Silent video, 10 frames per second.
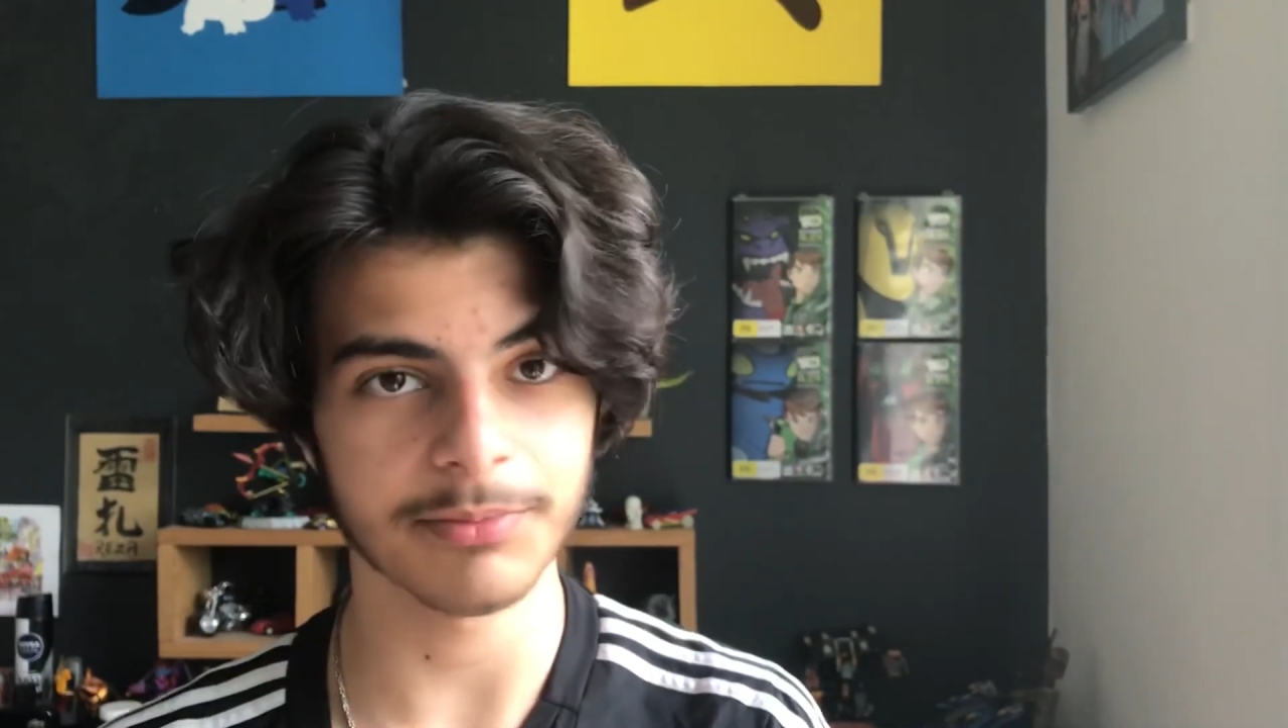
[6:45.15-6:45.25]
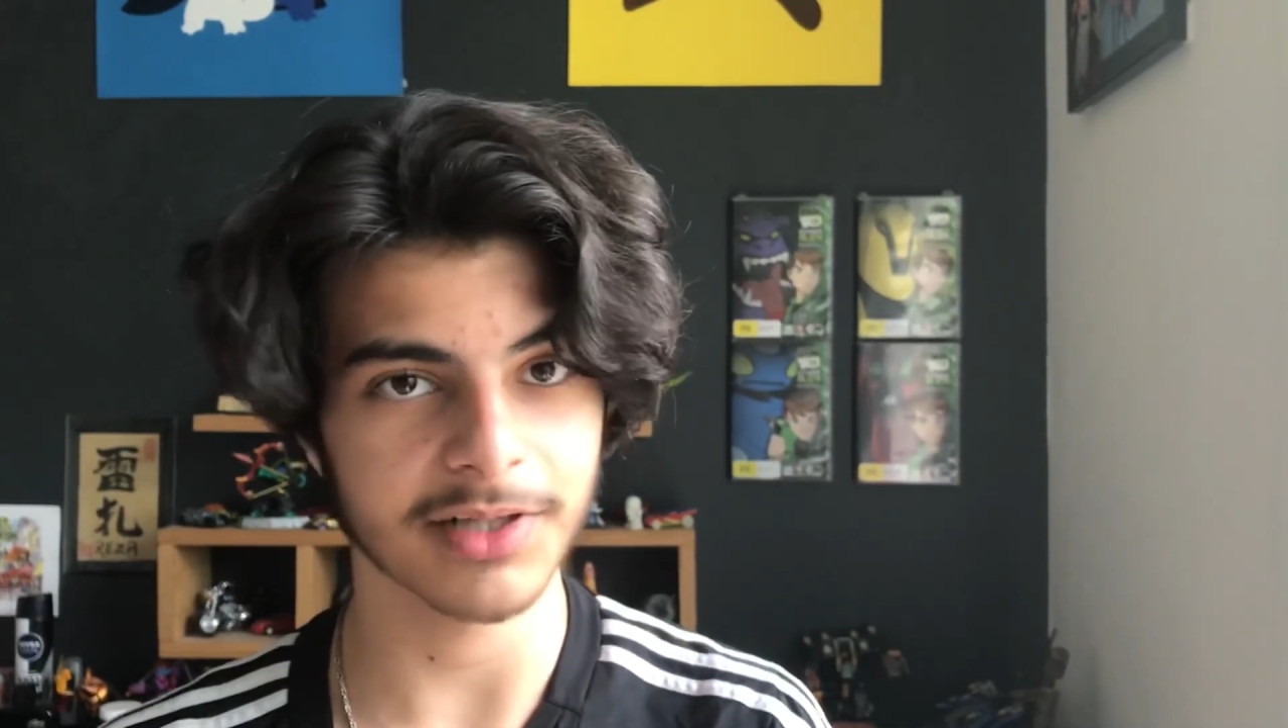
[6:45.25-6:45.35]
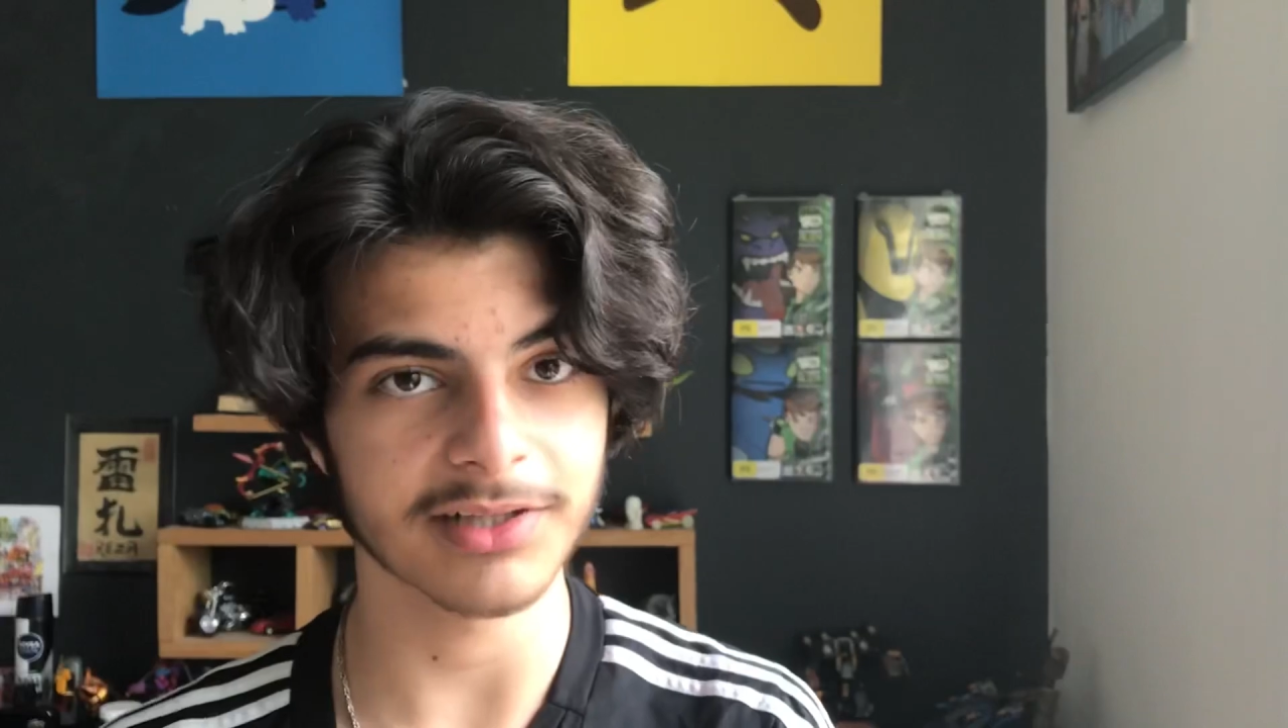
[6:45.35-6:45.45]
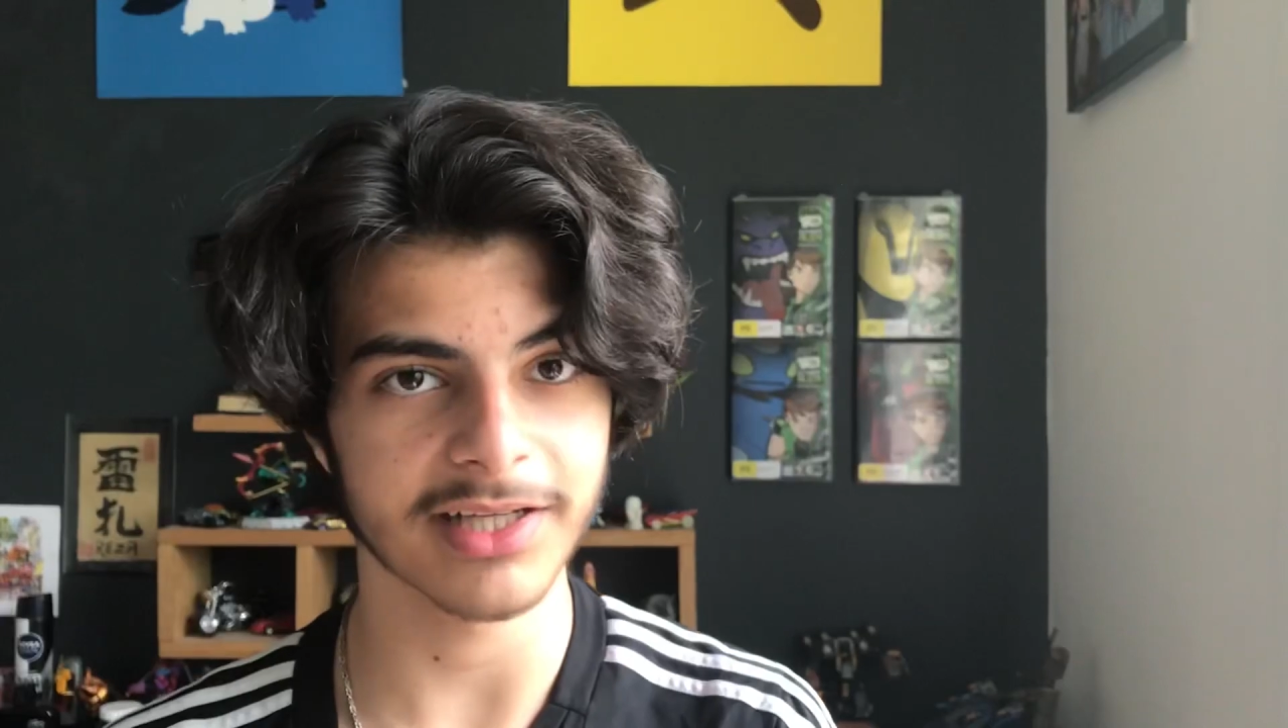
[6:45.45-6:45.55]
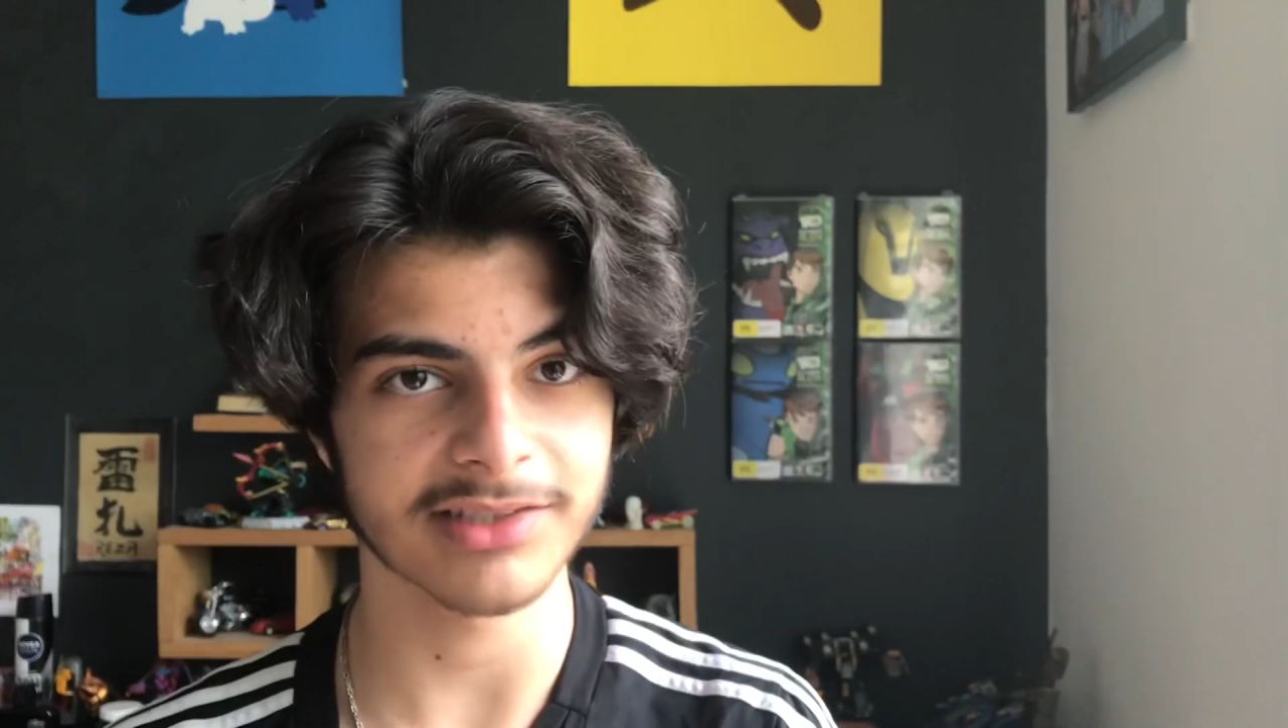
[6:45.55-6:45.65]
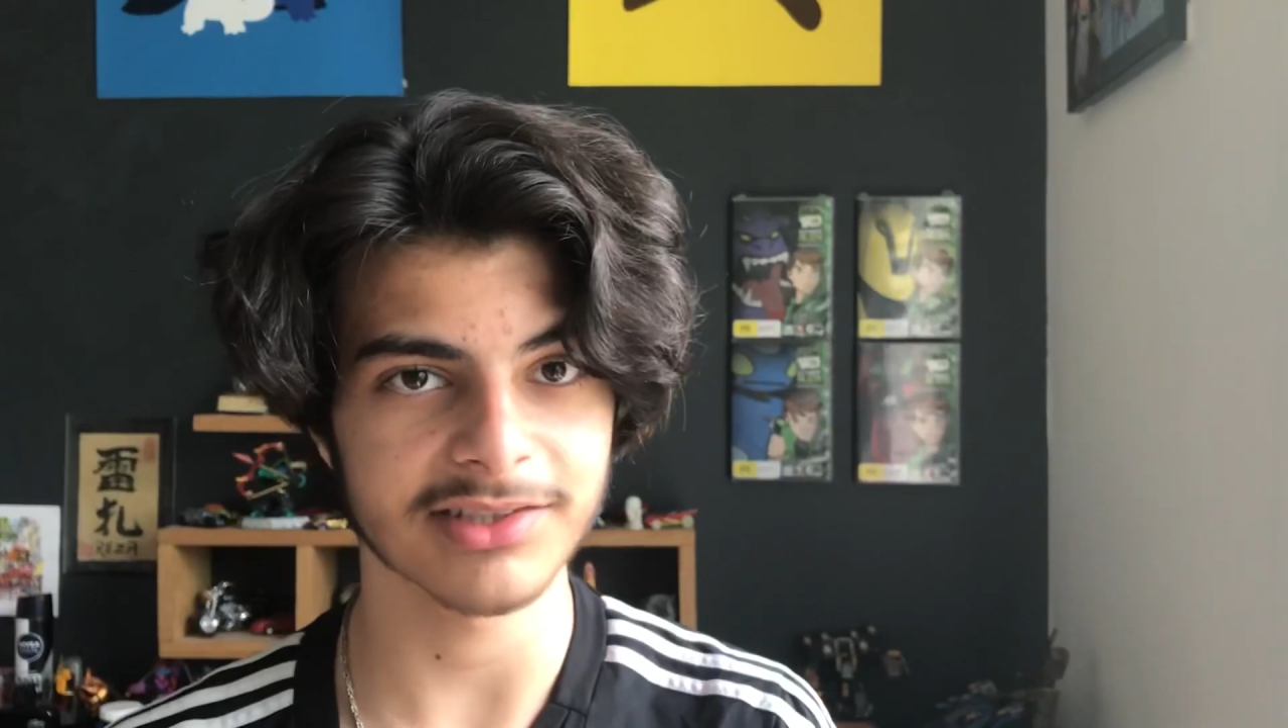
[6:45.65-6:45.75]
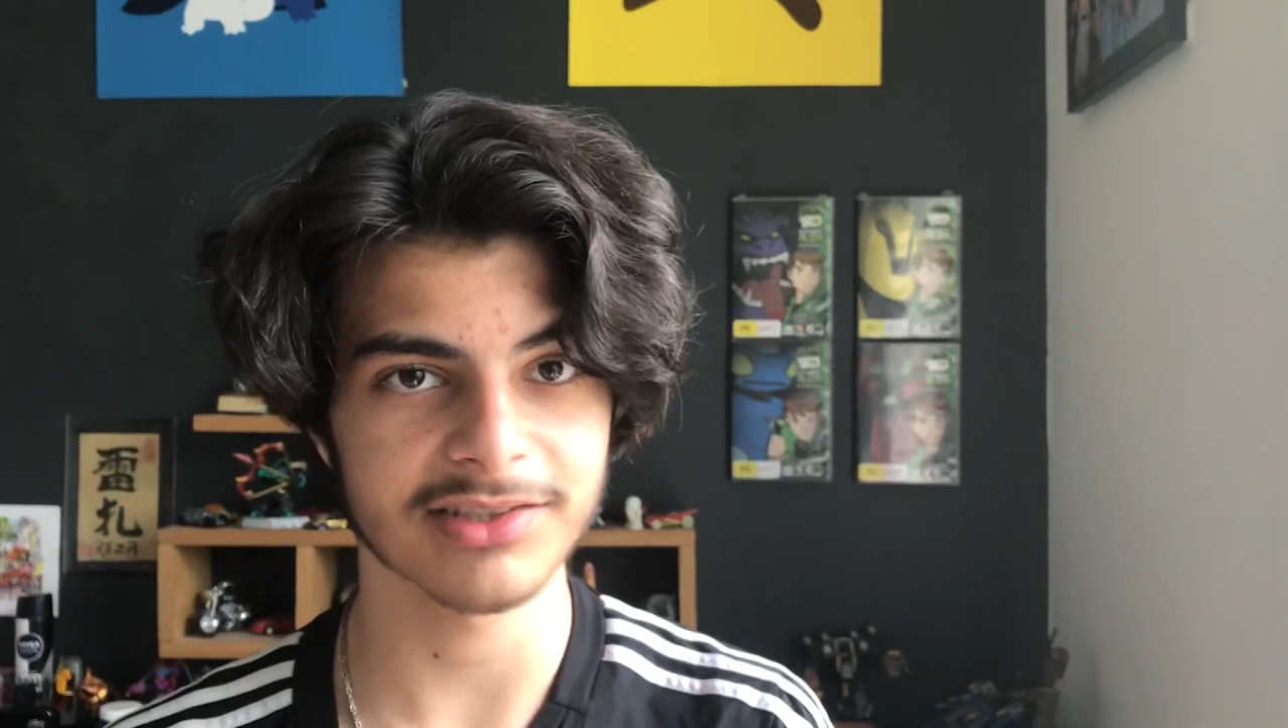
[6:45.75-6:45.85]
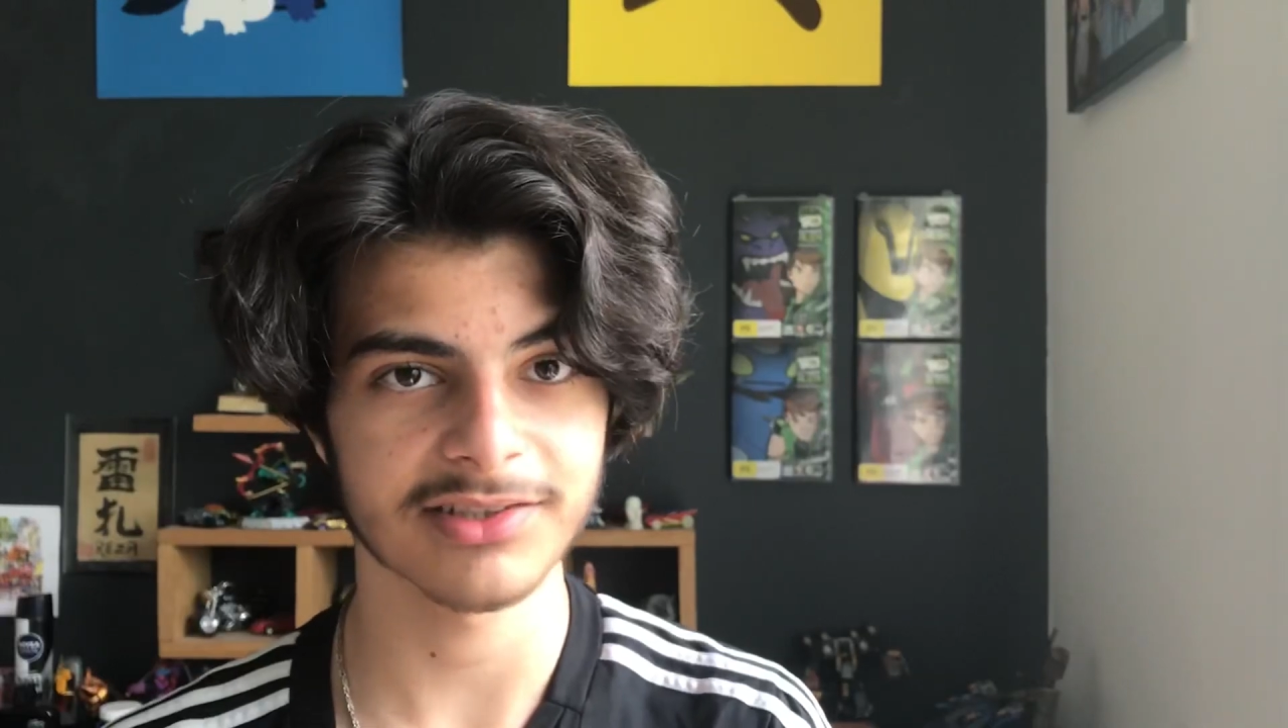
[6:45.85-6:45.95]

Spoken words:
pick Glantis.